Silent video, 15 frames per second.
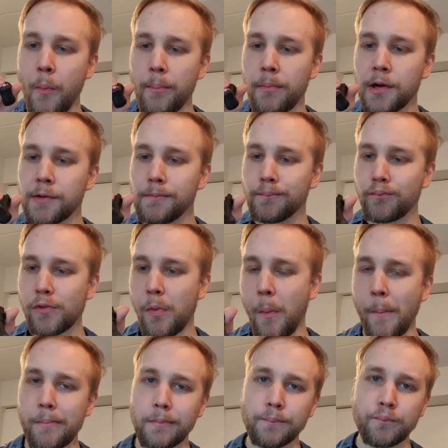But
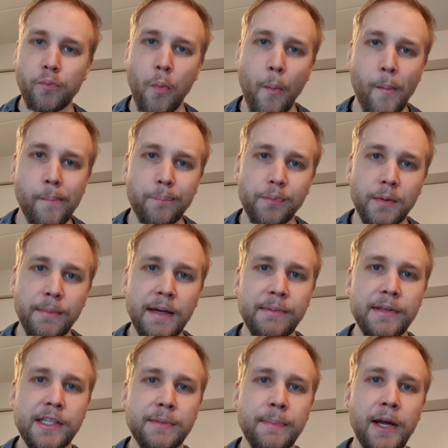maybe
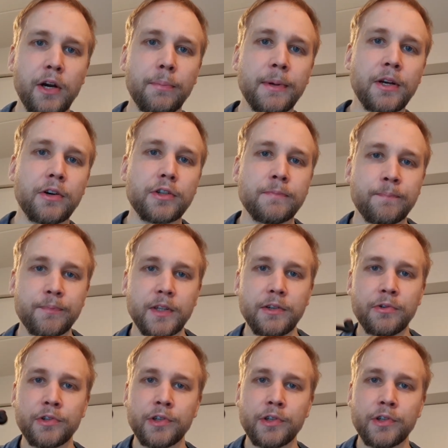it's better because you